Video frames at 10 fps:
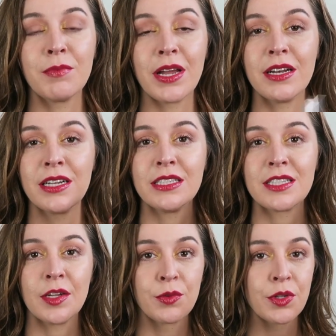but it
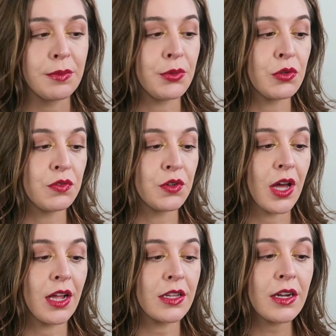is a really beautiful
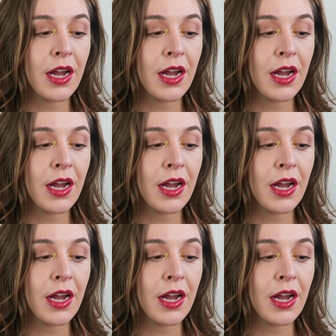color